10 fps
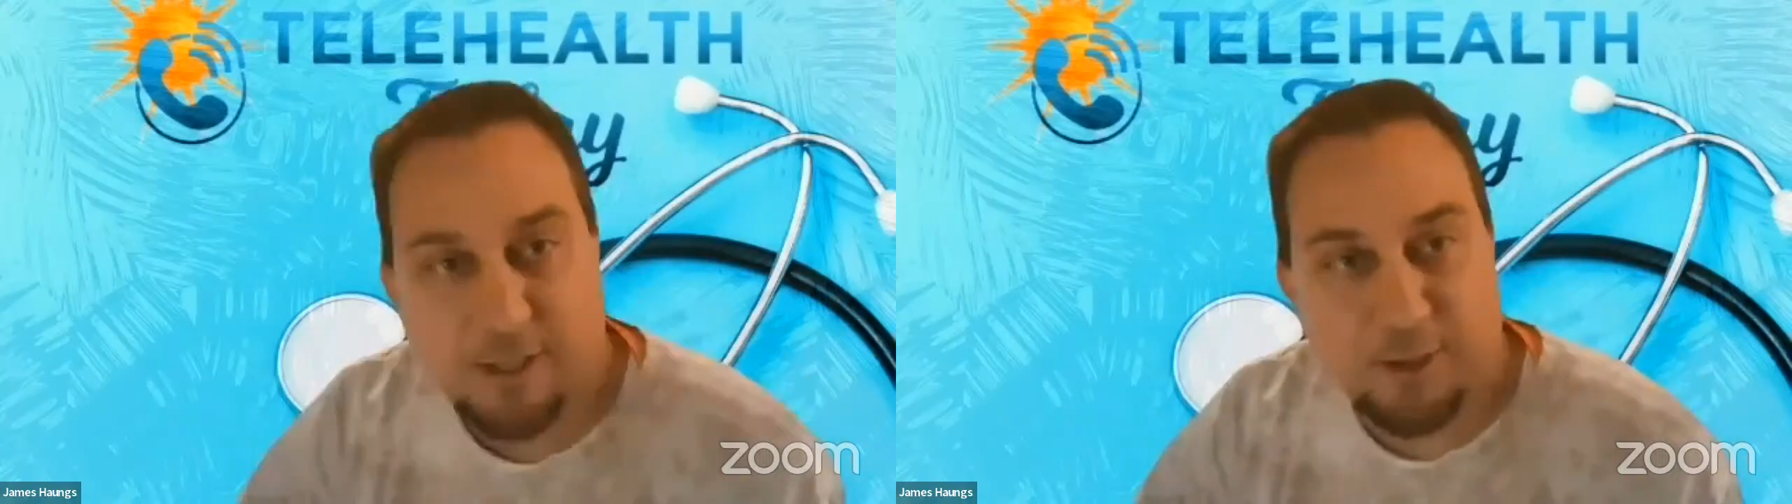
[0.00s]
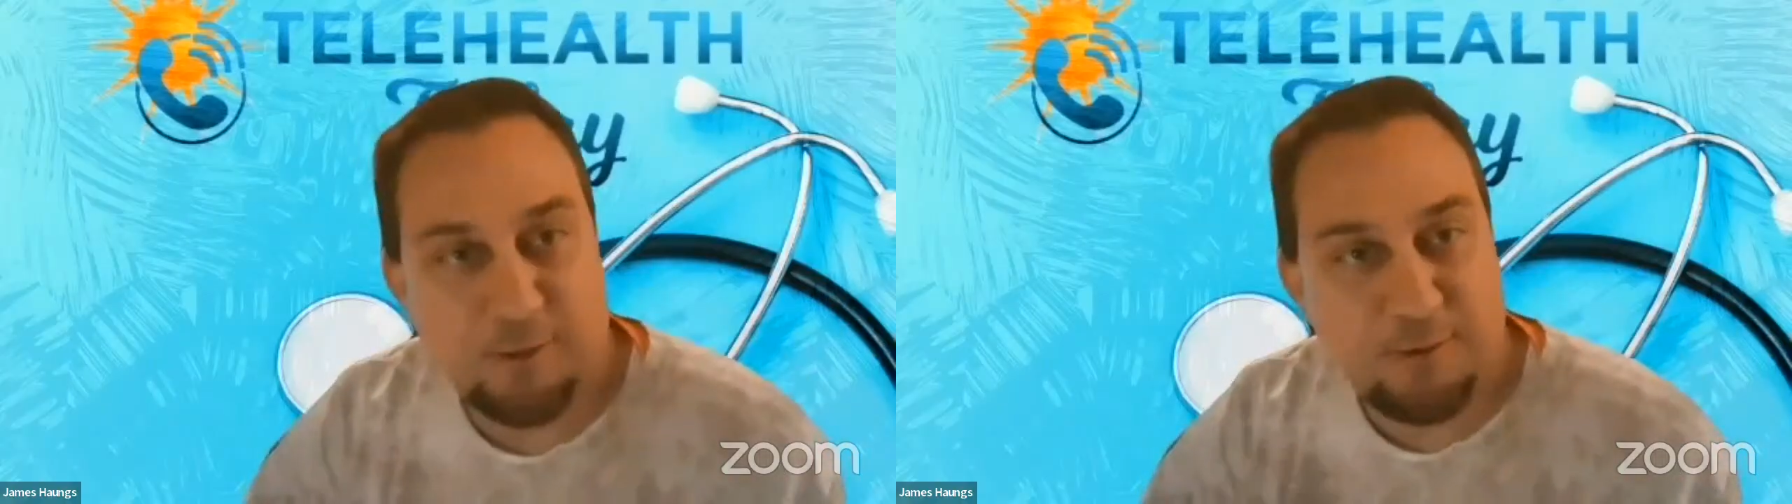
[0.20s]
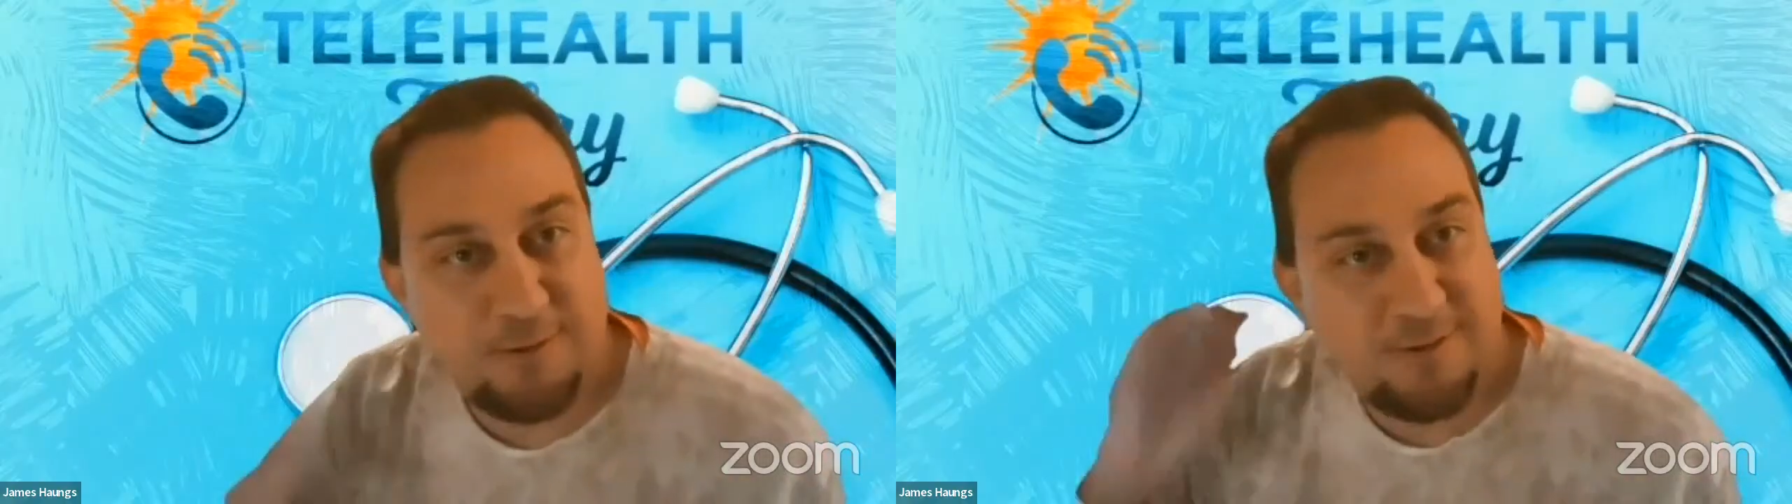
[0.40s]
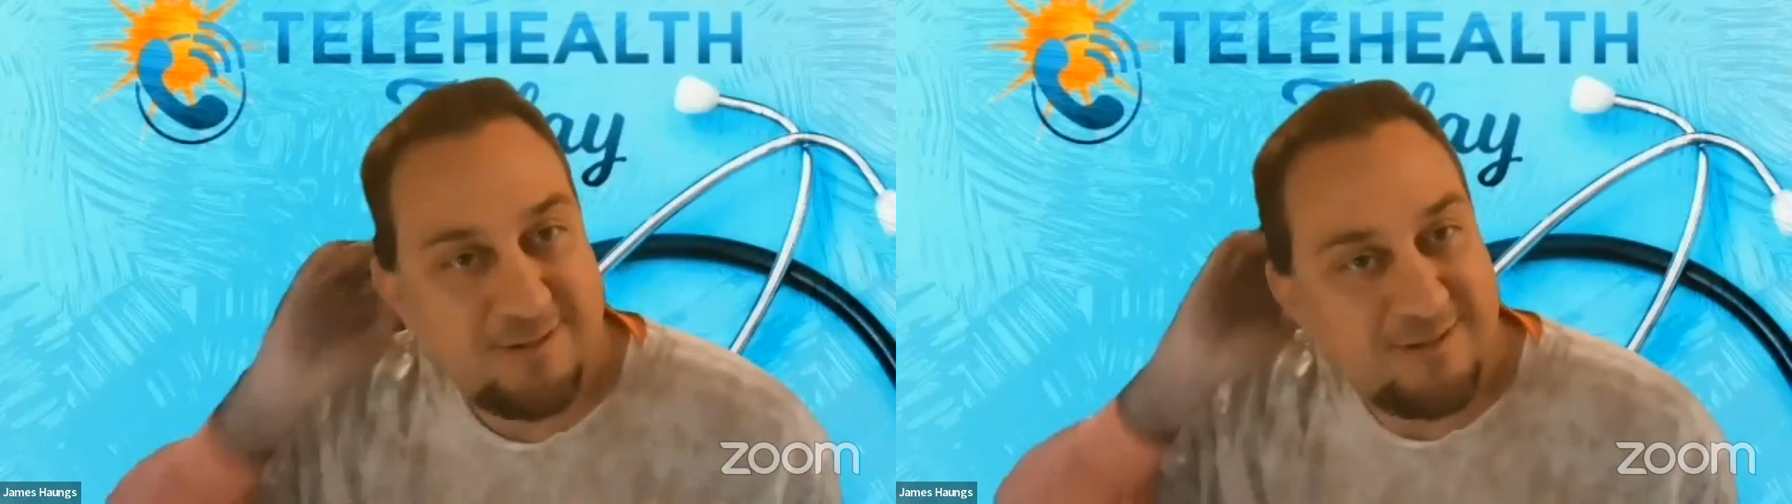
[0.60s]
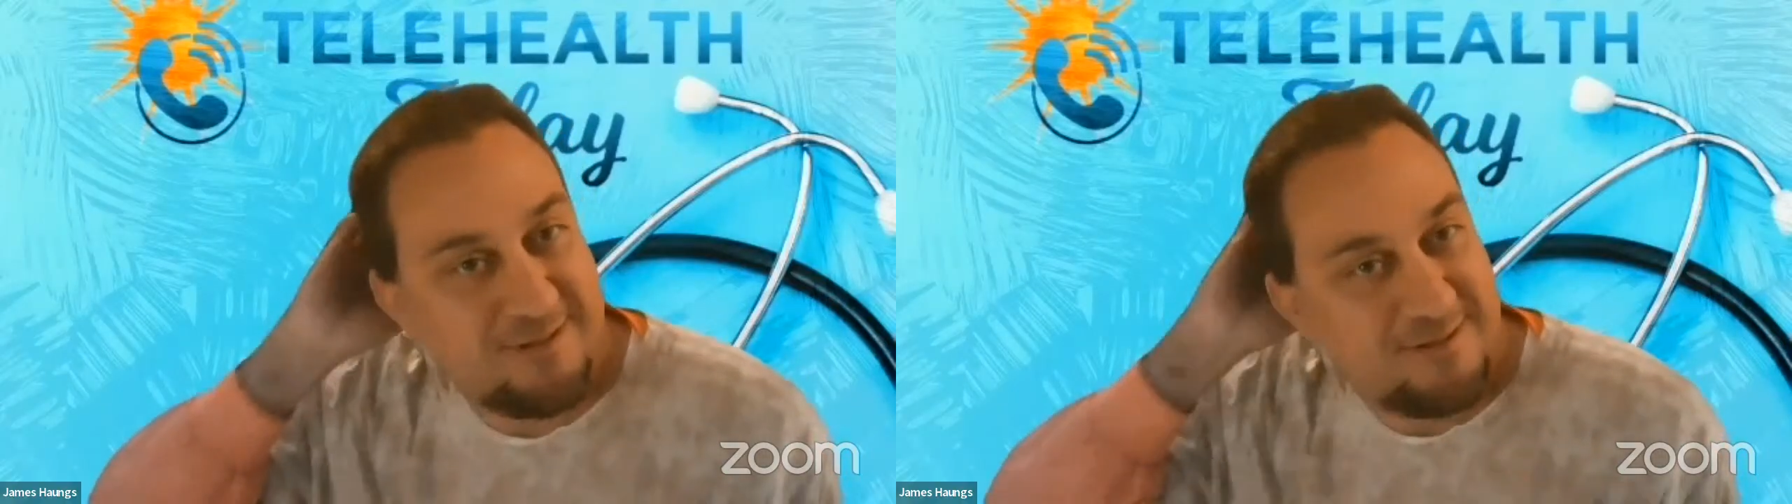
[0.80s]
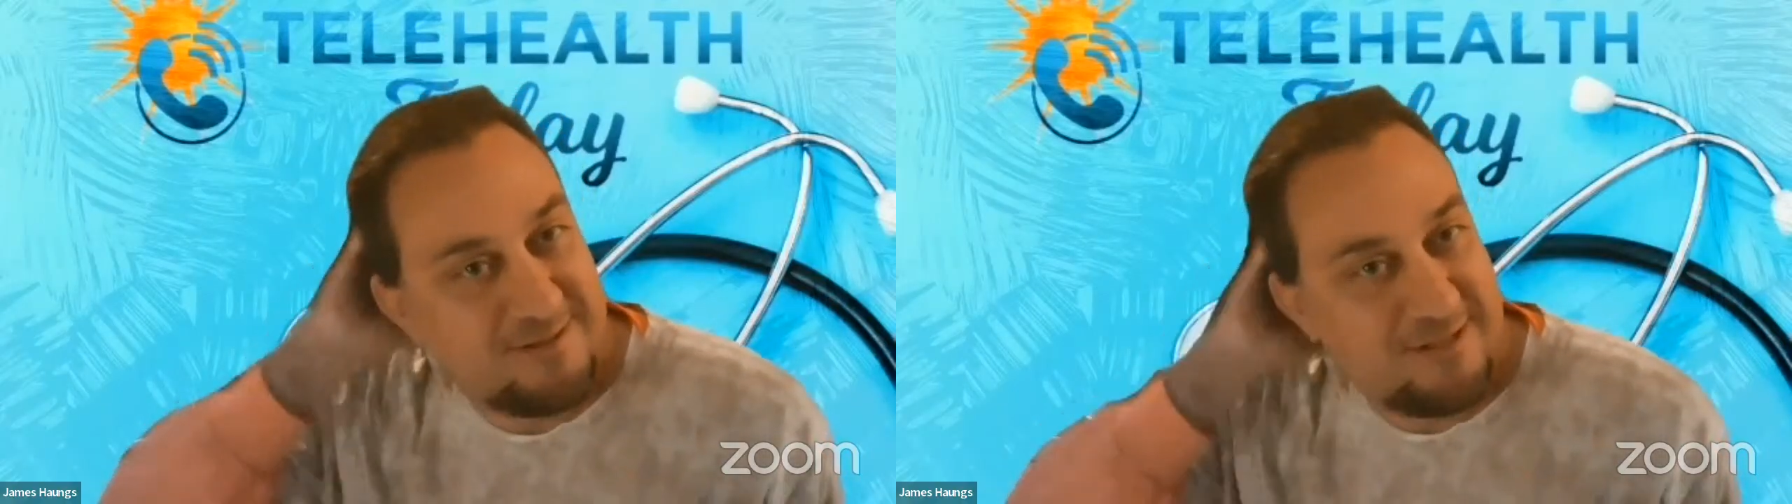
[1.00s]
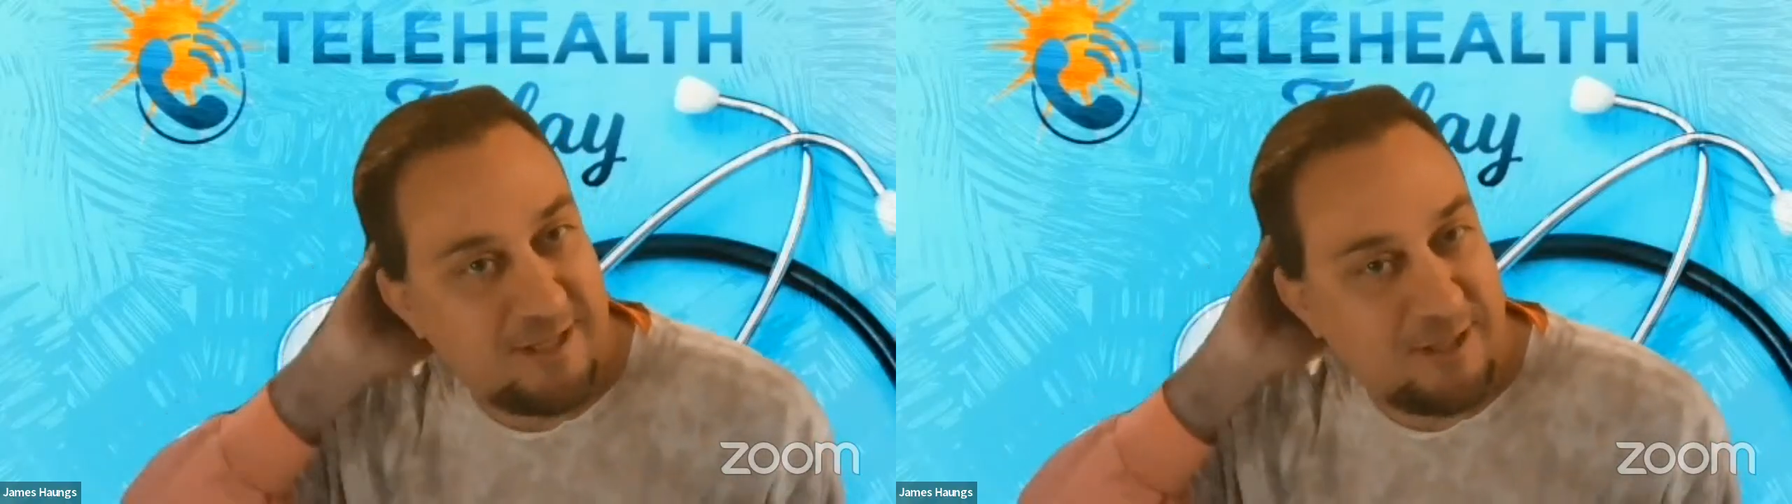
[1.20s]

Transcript: you. Thank